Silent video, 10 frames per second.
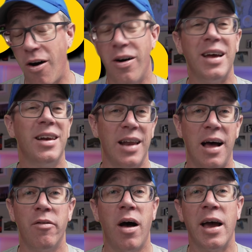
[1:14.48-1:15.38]
I
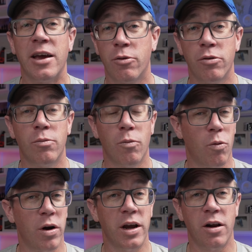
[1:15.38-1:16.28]
love a good
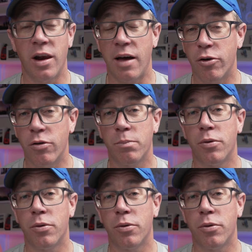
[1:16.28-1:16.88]
read. I love a good